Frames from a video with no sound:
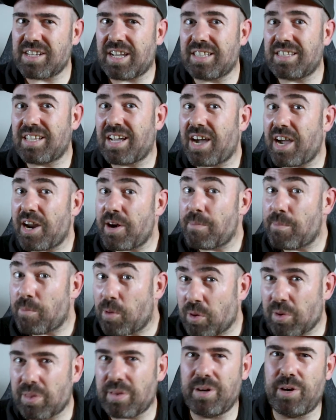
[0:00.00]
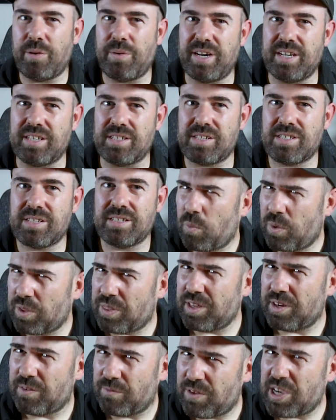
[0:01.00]
at higher monthly rents. With
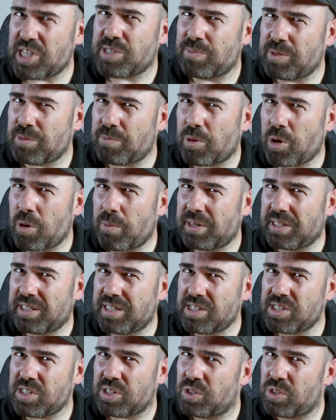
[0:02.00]
investment properties,